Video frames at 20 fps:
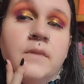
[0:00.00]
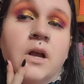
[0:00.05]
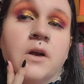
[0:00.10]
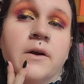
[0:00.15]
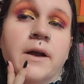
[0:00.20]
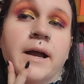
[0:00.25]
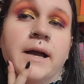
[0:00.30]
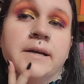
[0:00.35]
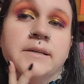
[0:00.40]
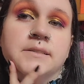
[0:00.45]
all
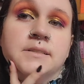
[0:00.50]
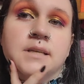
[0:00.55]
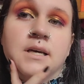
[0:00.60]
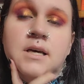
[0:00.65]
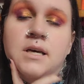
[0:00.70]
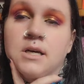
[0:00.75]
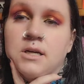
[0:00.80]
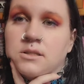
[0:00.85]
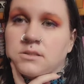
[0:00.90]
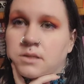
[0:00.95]
right.
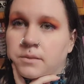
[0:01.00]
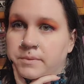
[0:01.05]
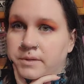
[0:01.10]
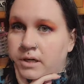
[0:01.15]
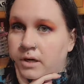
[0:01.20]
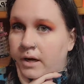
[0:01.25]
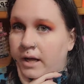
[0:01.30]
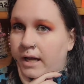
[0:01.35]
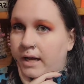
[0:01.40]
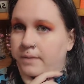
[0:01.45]
So I'm
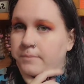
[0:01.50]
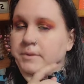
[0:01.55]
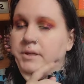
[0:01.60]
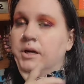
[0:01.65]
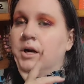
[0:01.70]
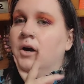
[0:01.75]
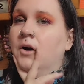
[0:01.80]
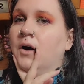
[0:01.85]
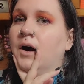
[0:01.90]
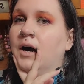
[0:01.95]
gonna go ahead. I'm
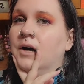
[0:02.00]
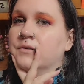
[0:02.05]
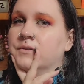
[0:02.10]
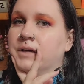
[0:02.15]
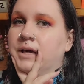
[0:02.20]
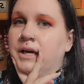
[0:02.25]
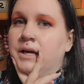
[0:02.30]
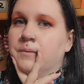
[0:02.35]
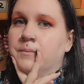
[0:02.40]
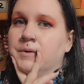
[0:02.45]
gonna go
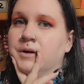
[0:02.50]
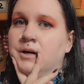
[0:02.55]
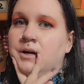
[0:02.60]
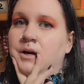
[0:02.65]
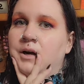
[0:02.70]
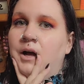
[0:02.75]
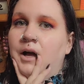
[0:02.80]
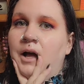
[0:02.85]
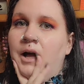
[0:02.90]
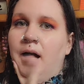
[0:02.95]
off
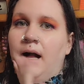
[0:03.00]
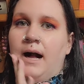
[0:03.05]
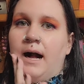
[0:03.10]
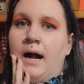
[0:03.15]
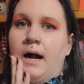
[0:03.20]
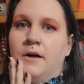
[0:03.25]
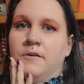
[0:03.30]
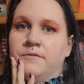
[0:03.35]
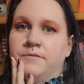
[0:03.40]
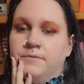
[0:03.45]
camera,
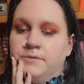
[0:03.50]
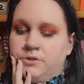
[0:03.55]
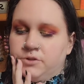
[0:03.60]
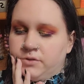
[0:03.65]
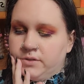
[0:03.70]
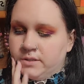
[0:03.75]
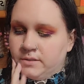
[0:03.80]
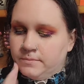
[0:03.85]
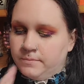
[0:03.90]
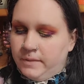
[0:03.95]

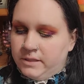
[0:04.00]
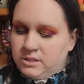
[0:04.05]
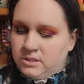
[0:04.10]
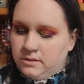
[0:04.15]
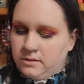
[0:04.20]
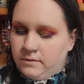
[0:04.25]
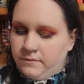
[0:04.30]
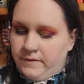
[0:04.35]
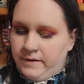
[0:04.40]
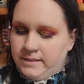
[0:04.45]
do as
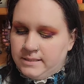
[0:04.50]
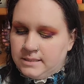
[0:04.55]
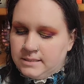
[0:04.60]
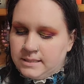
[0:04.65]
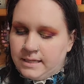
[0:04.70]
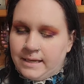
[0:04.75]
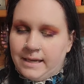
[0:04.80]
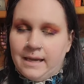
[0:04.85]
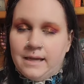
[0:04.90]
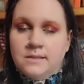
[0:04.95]
much of the face
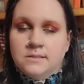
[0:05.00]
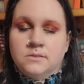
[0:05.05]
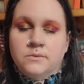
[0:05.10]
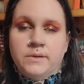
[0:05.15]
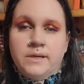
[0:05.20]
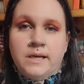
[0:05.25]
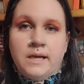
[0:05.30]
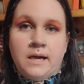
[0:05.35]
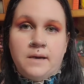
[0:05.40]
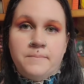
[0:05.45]
as I can, so
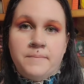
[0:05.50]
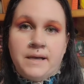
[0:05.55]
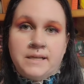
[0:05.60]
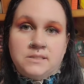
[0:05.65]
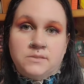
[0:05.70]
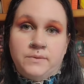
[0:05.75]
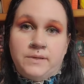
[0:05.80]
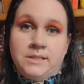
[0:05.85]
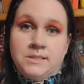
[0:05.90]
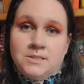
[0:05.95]
we can come
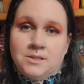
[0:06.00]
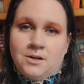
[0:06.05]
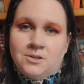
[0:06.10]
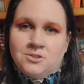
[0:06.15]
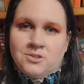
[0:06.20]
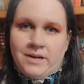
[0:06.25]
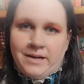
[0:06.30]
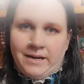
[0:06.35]
back so we can start